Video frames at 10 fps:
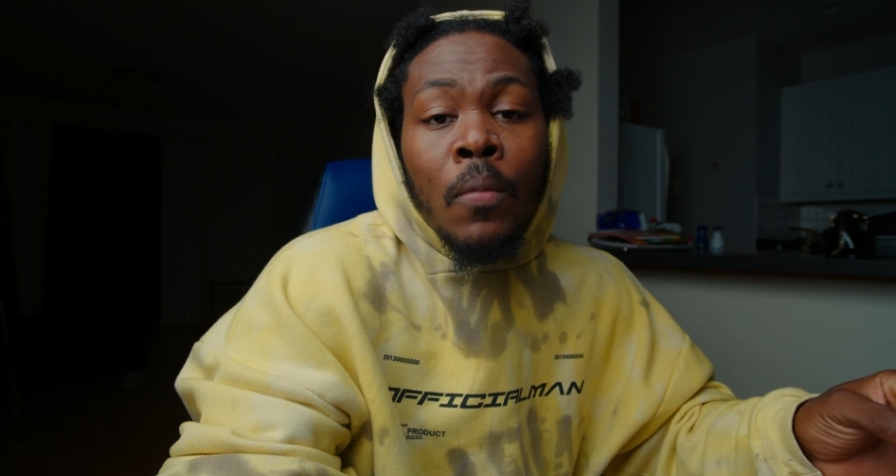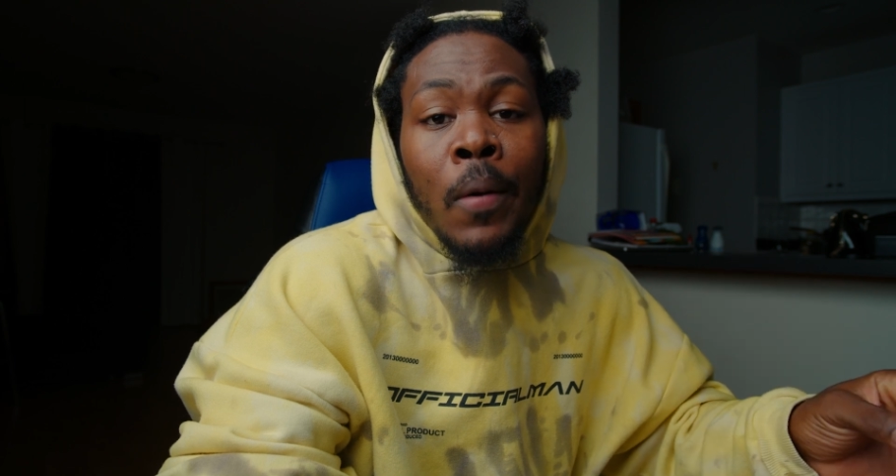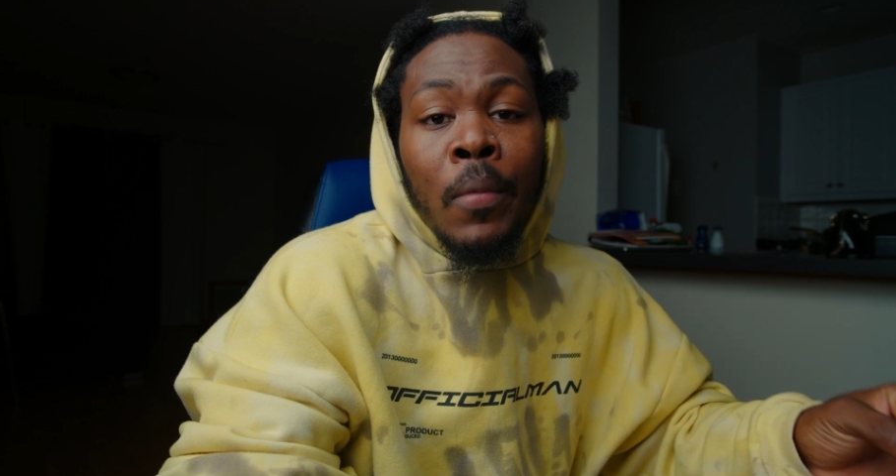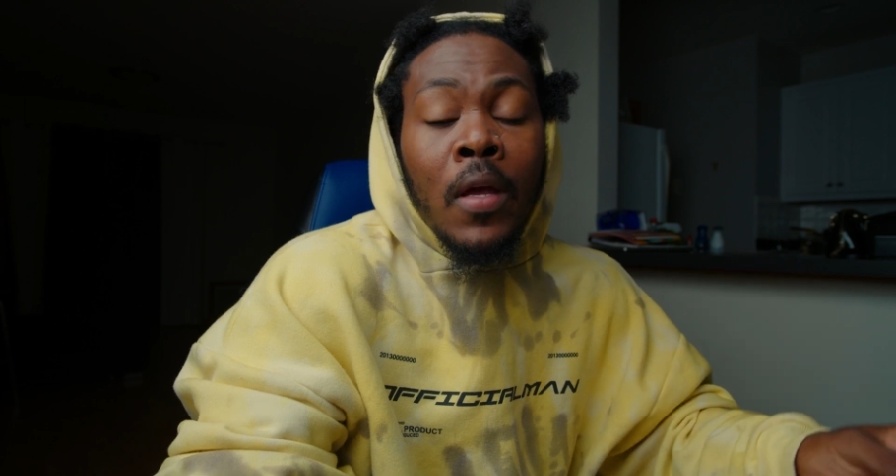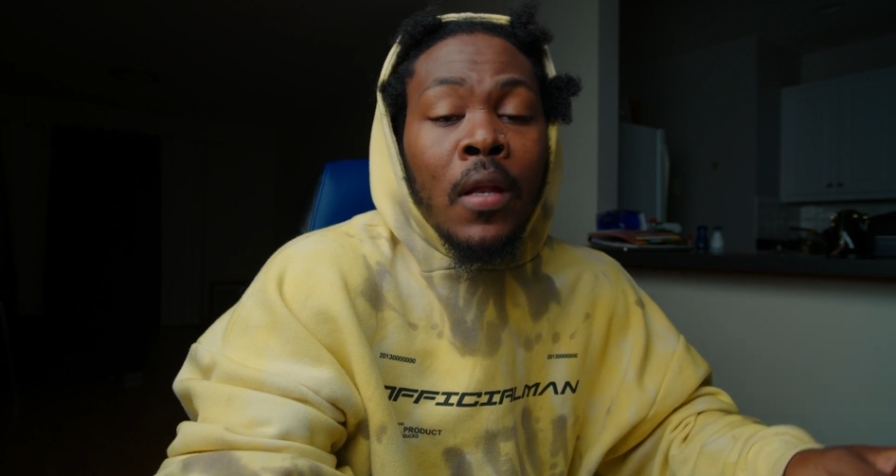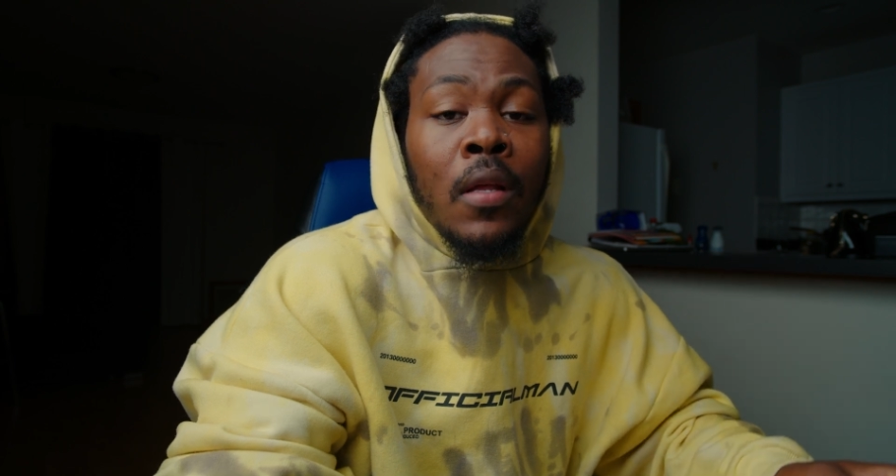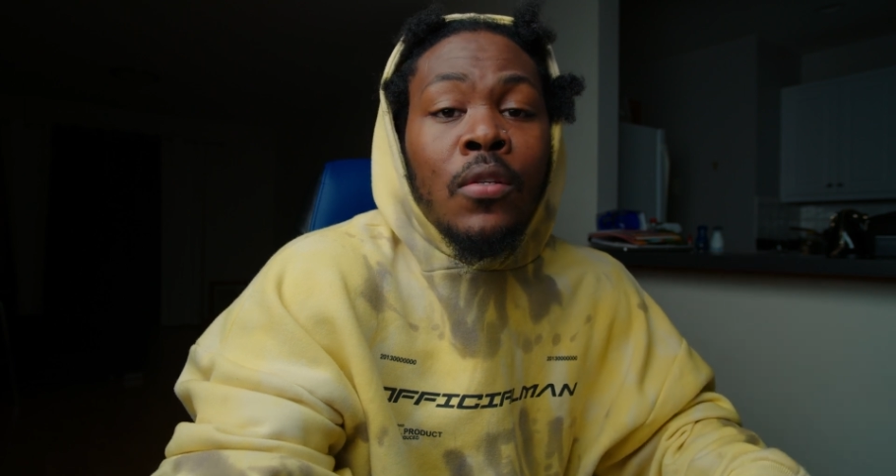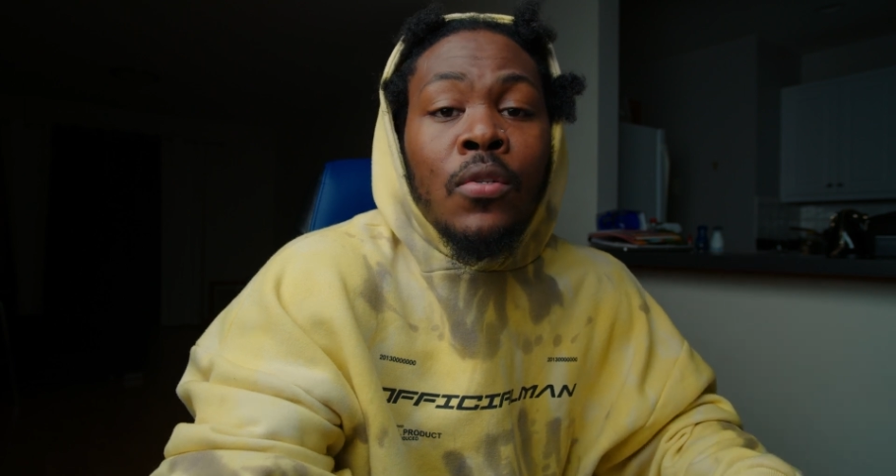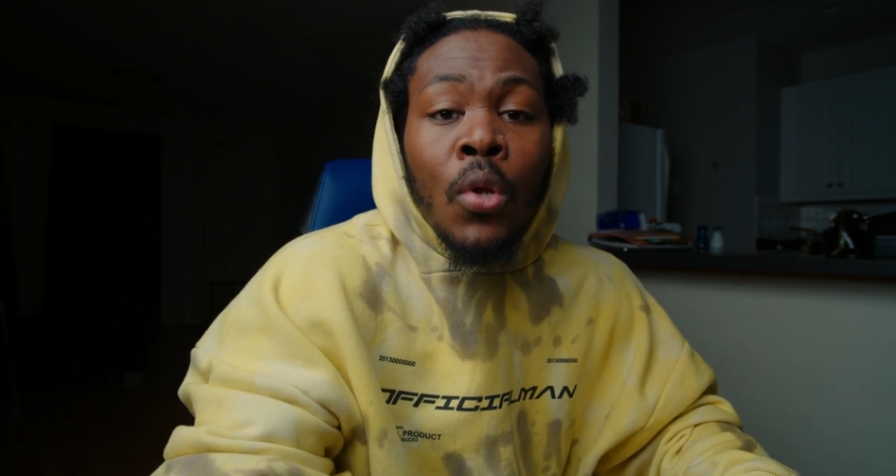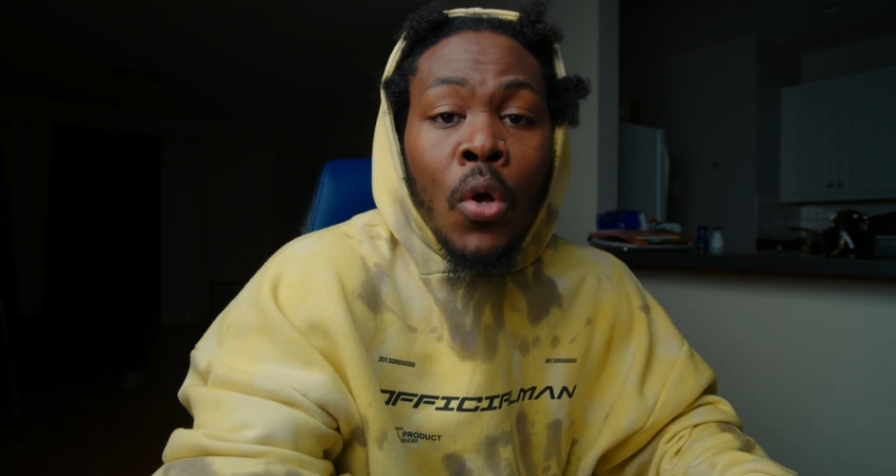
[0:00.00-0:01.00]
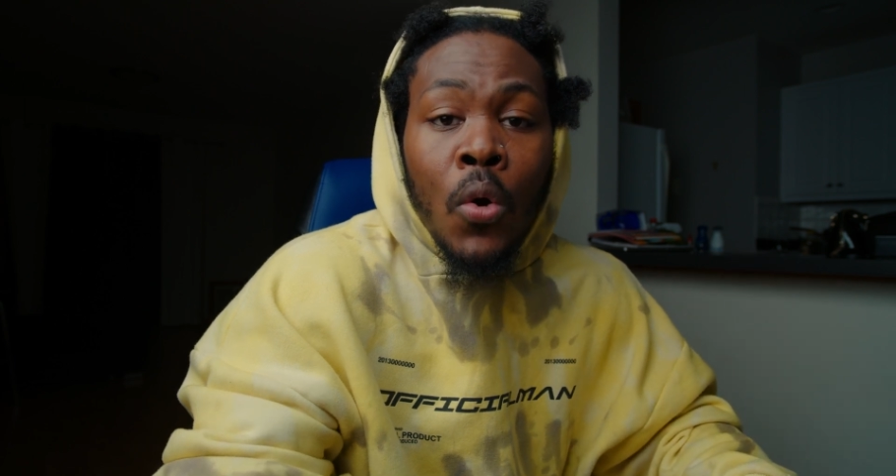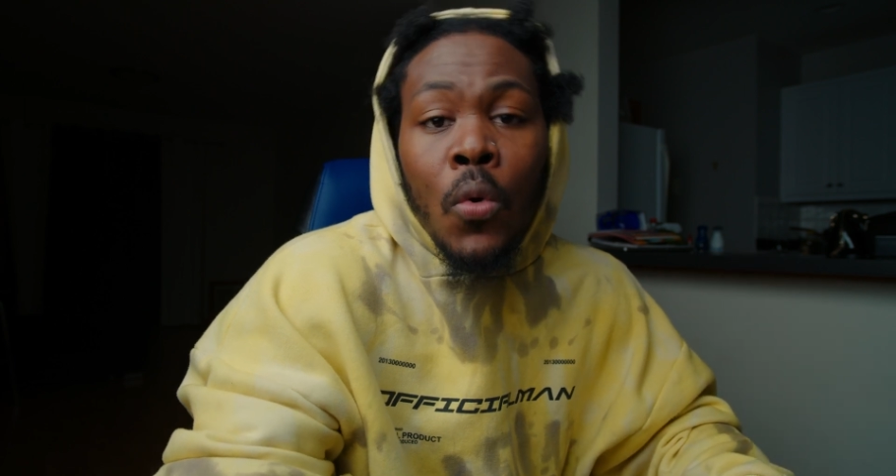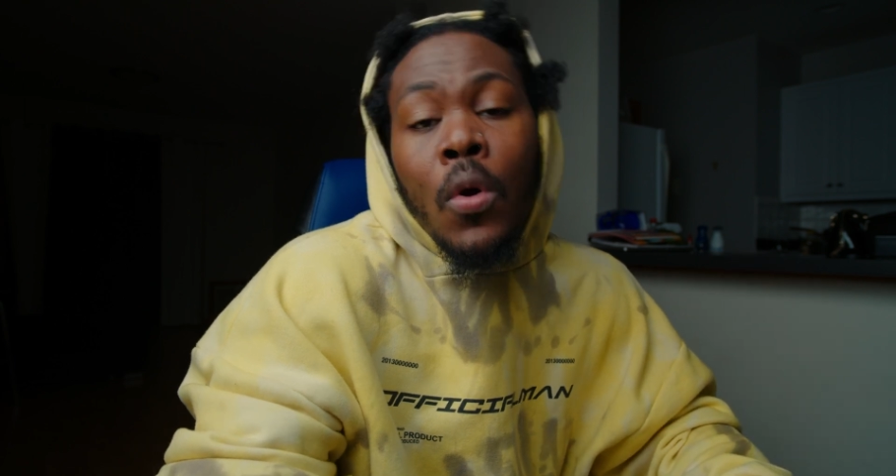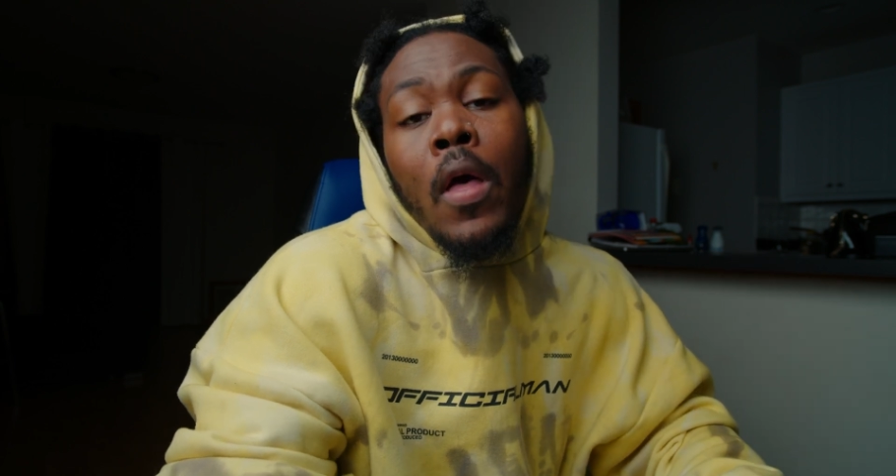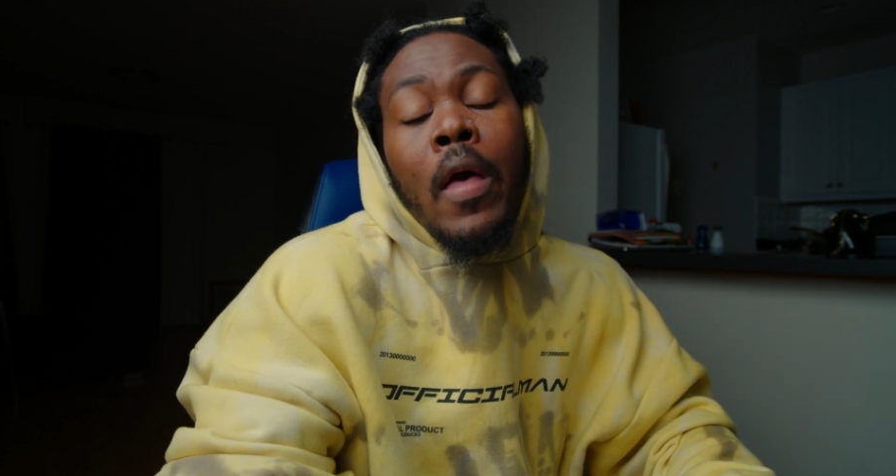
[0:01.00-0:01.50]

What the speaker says: by making it slow,